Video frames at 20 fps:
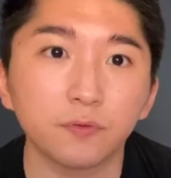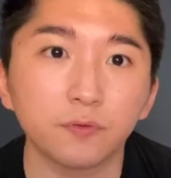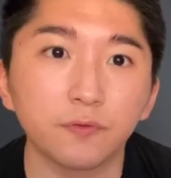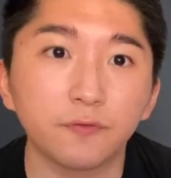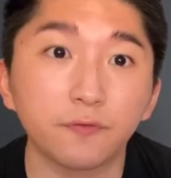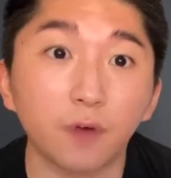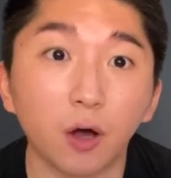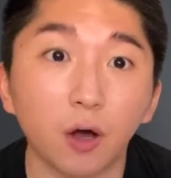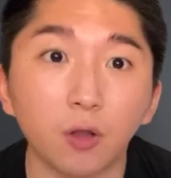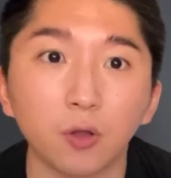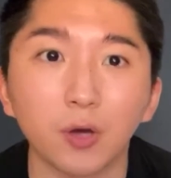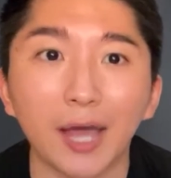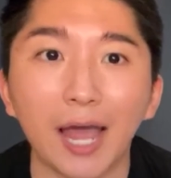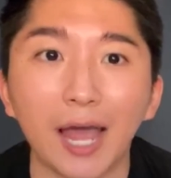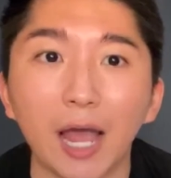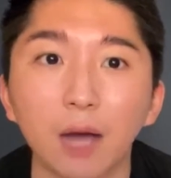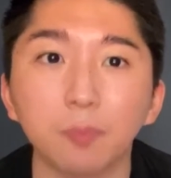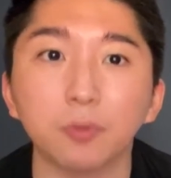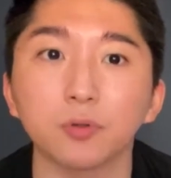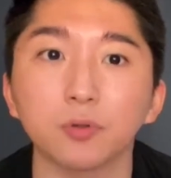follow
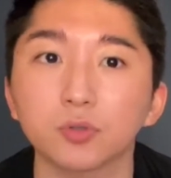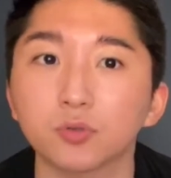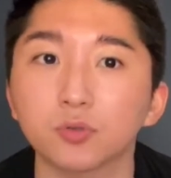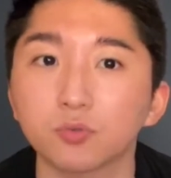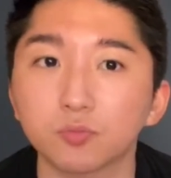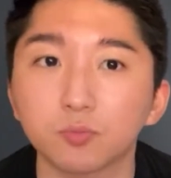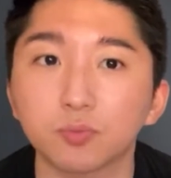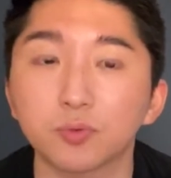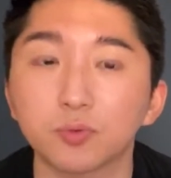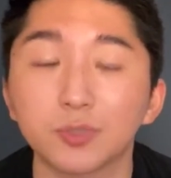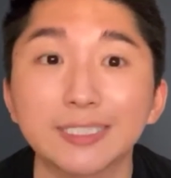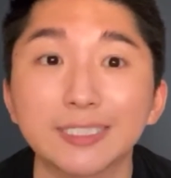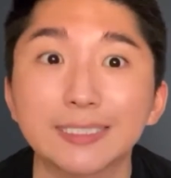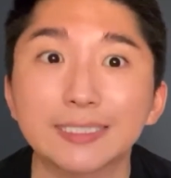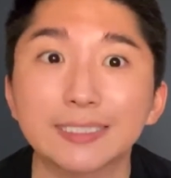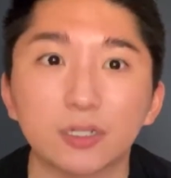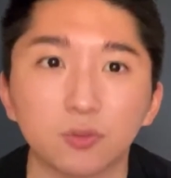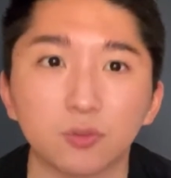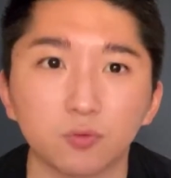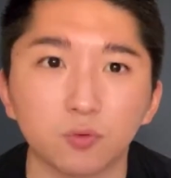Apple's
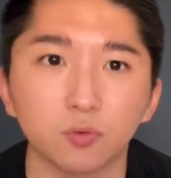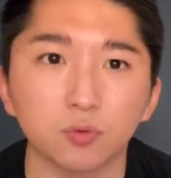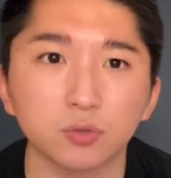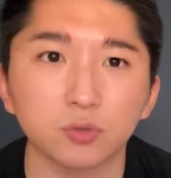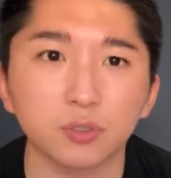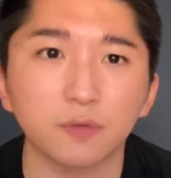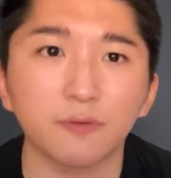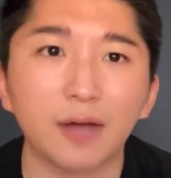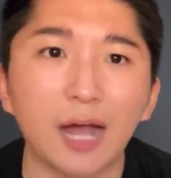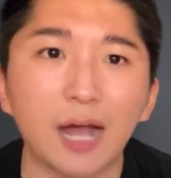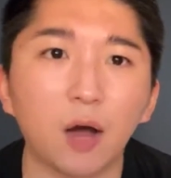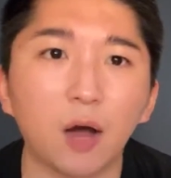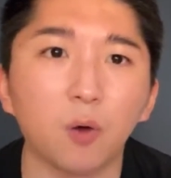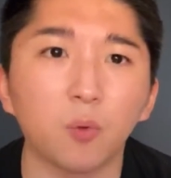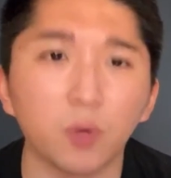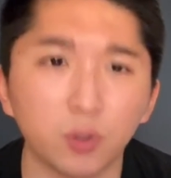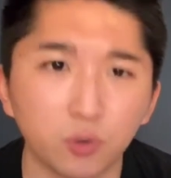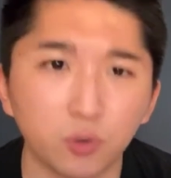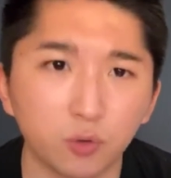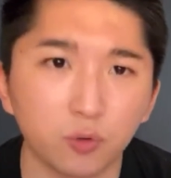preset rules of how we
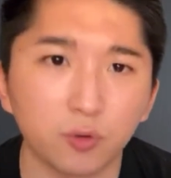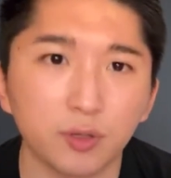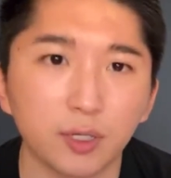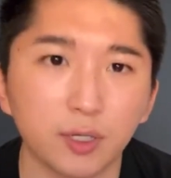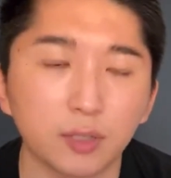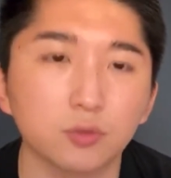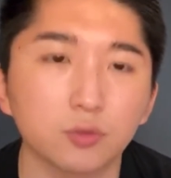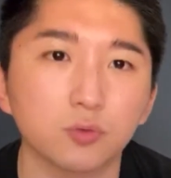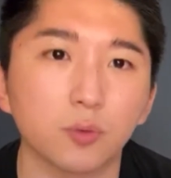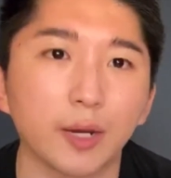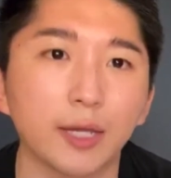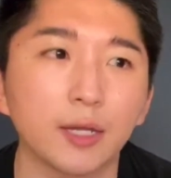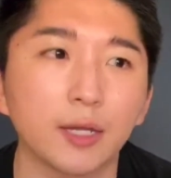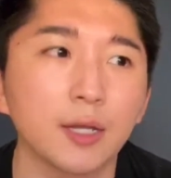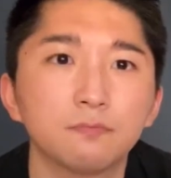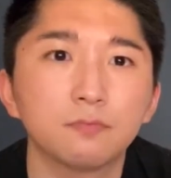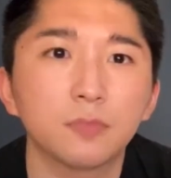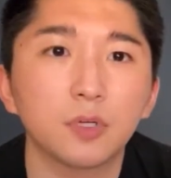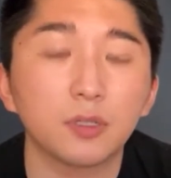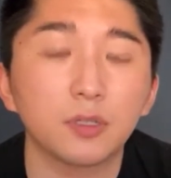do things, right?
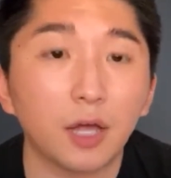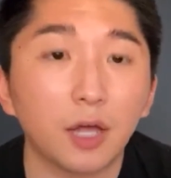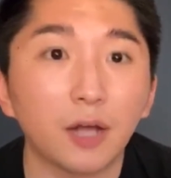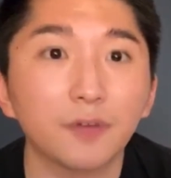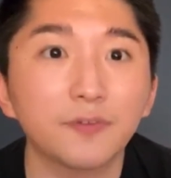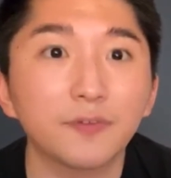A lot of these